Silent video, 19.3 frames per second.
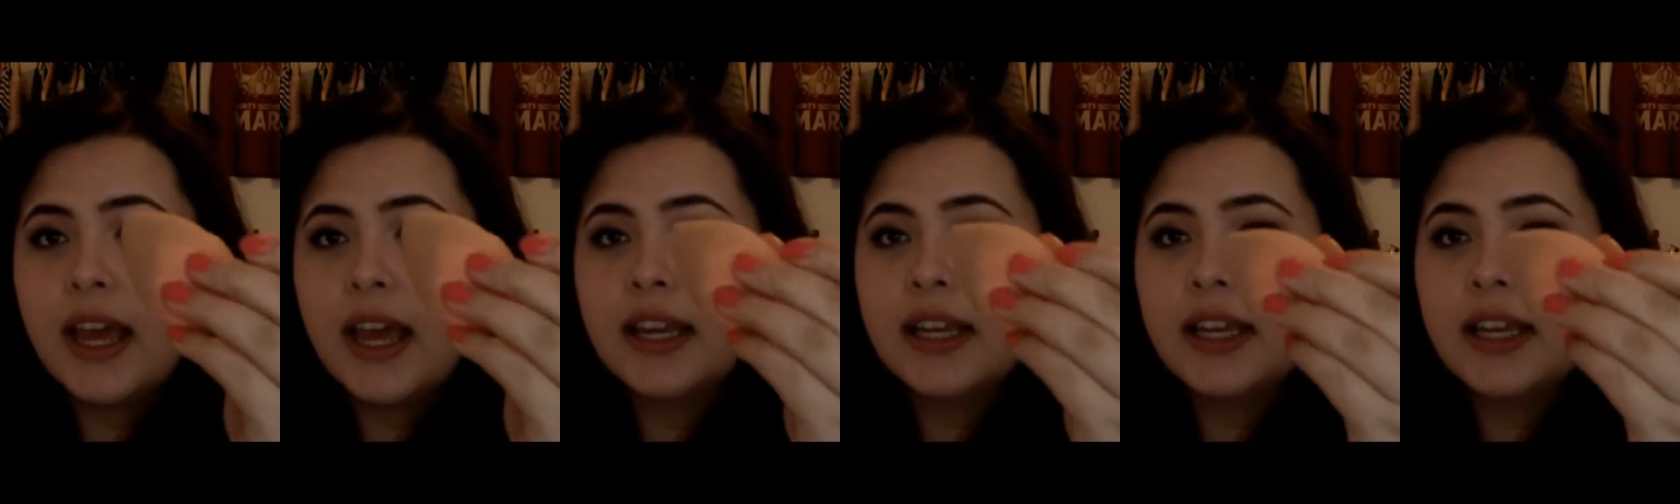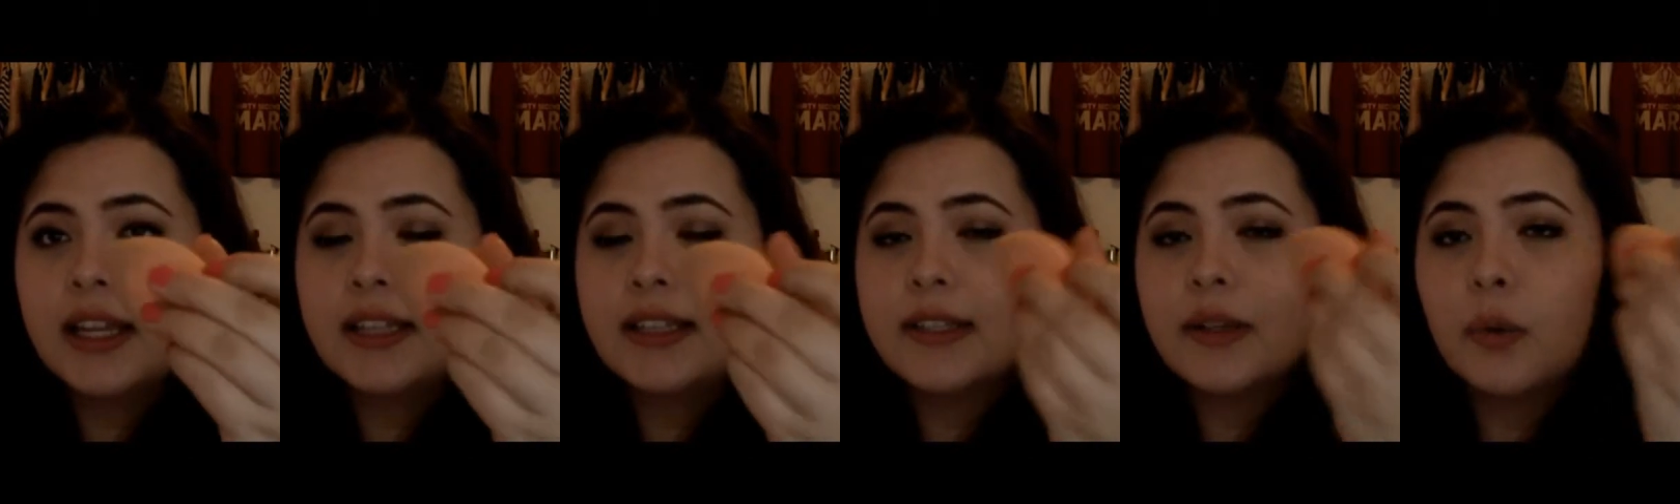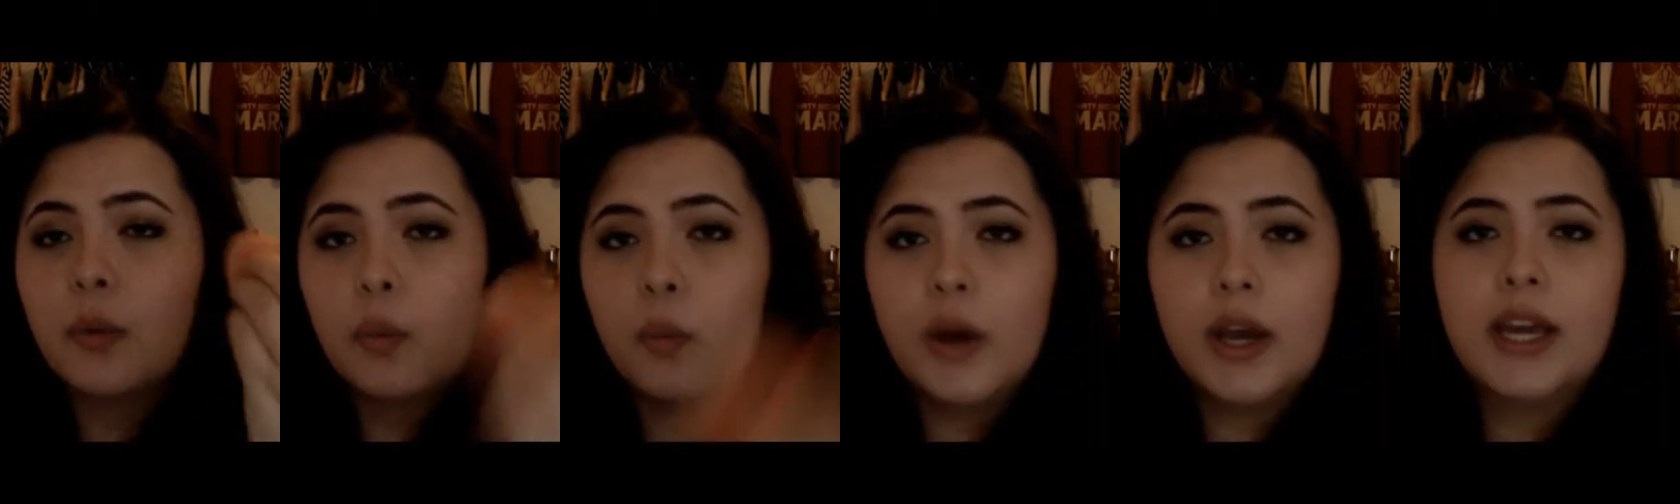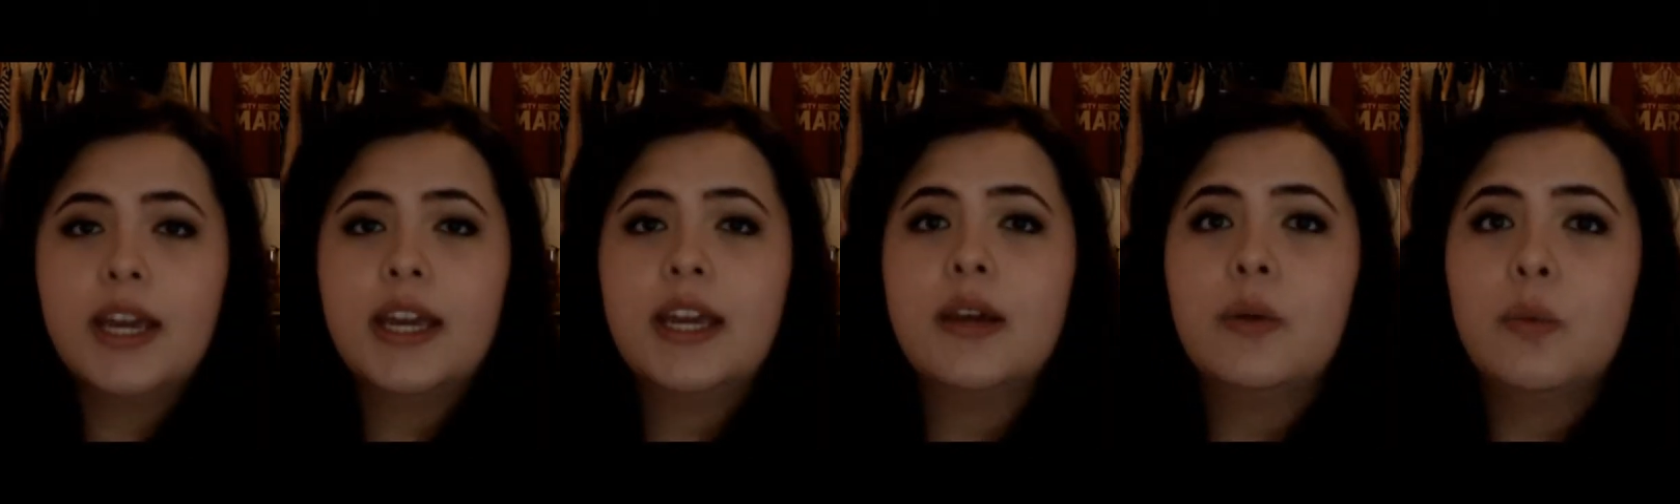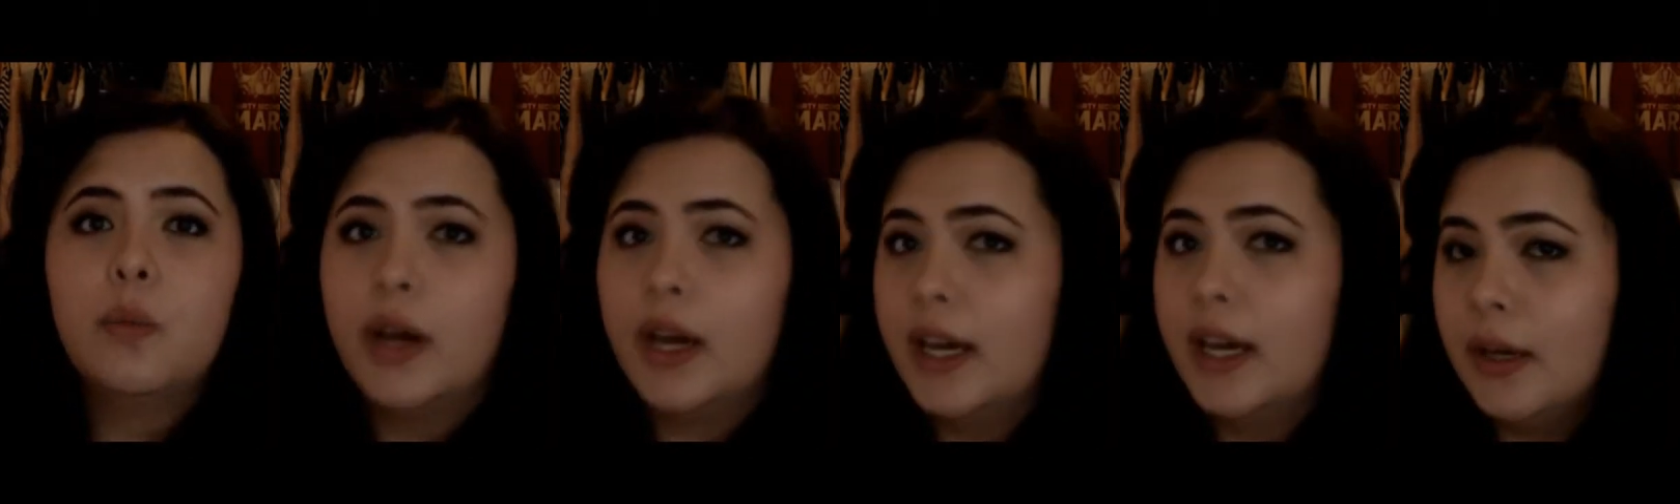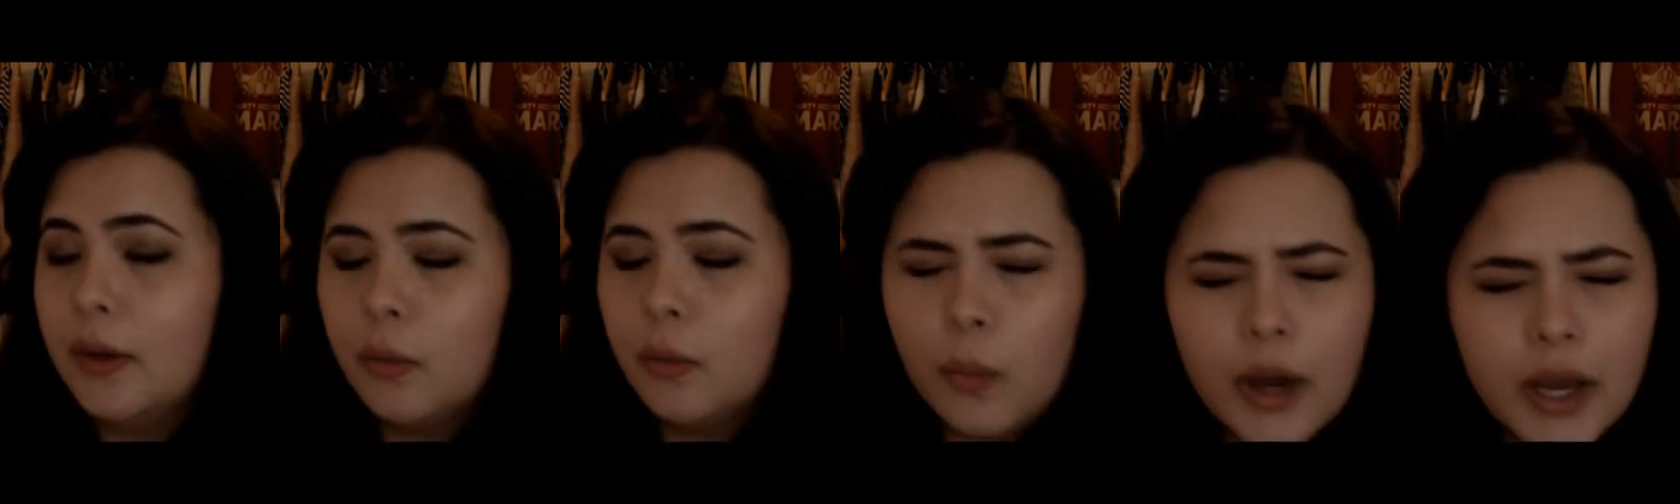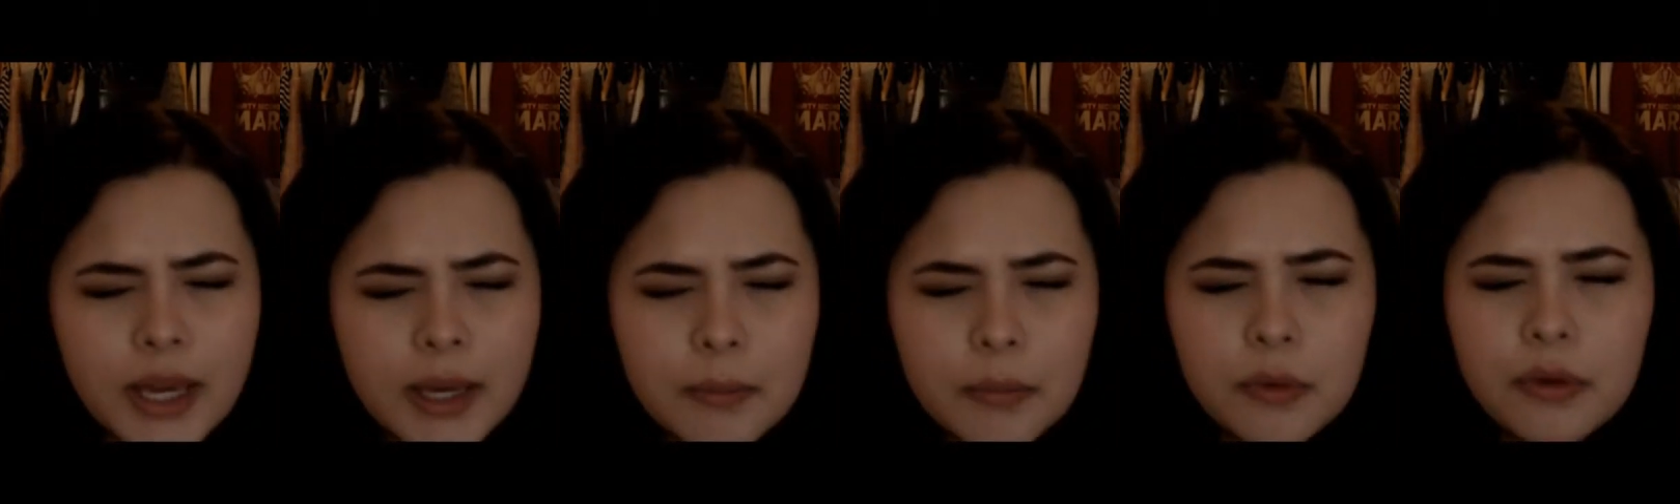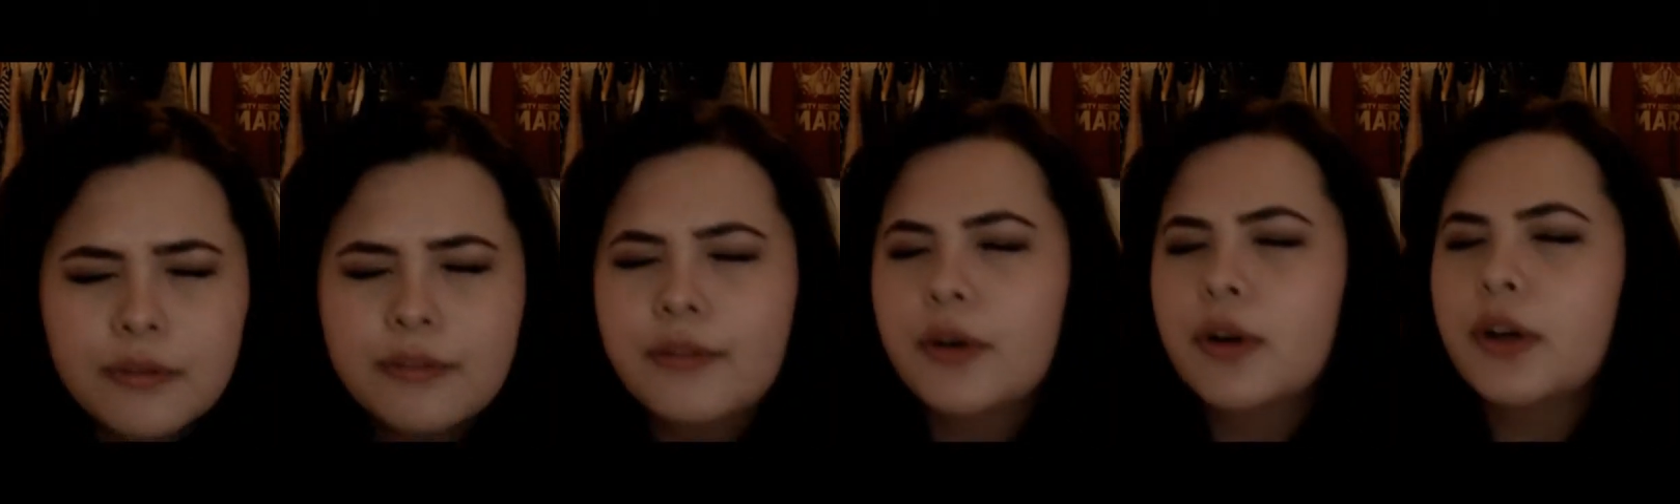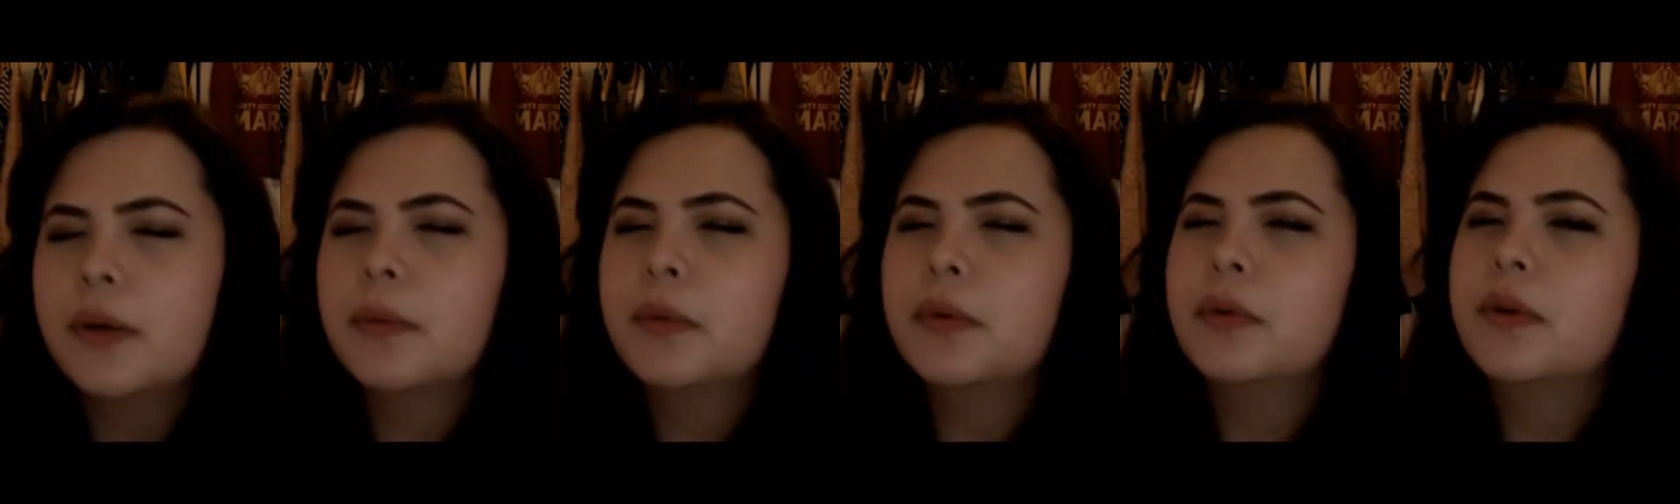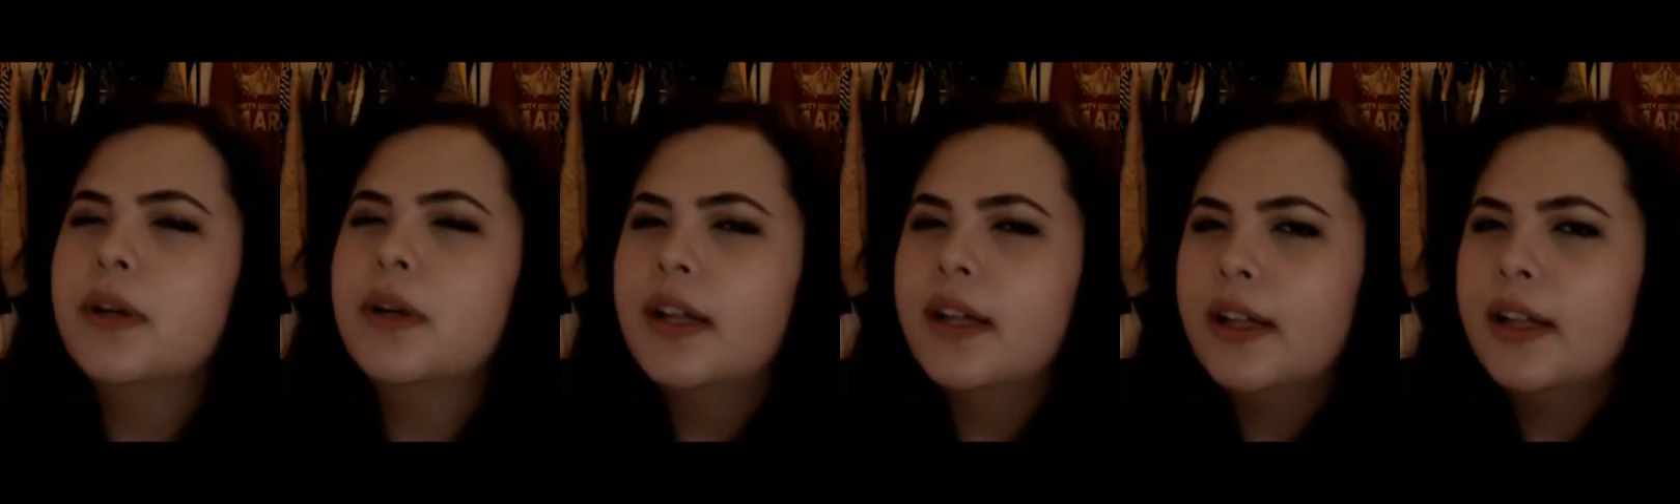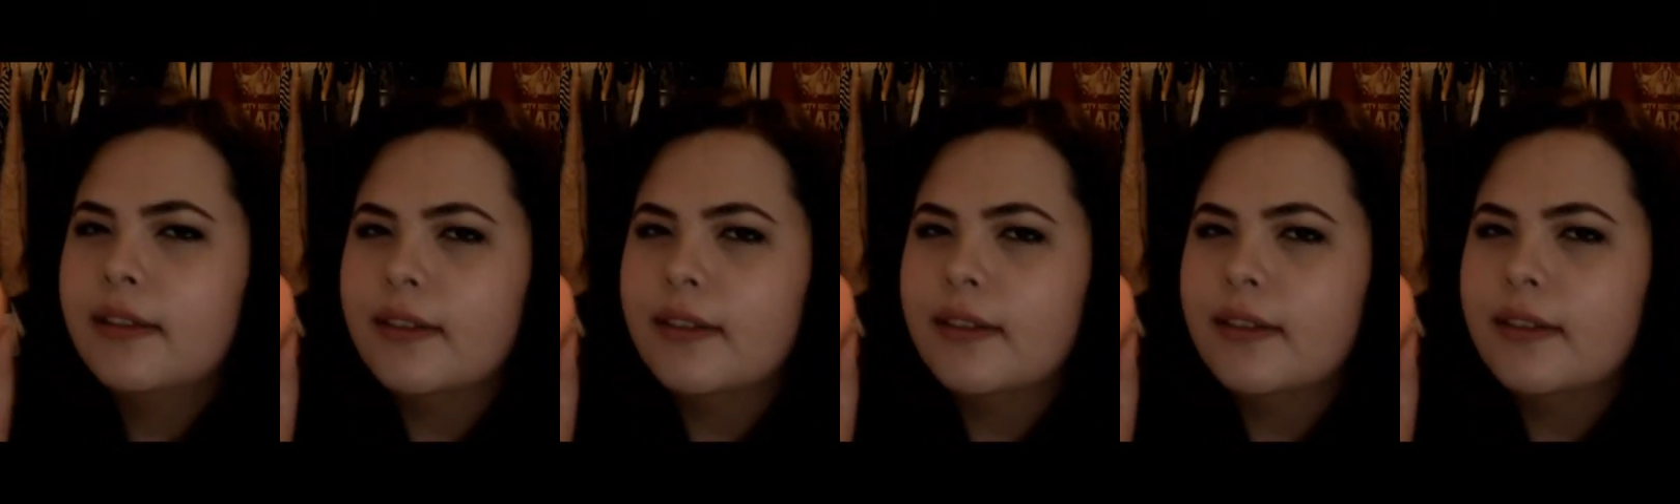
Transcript: and it's way, way, way more affordable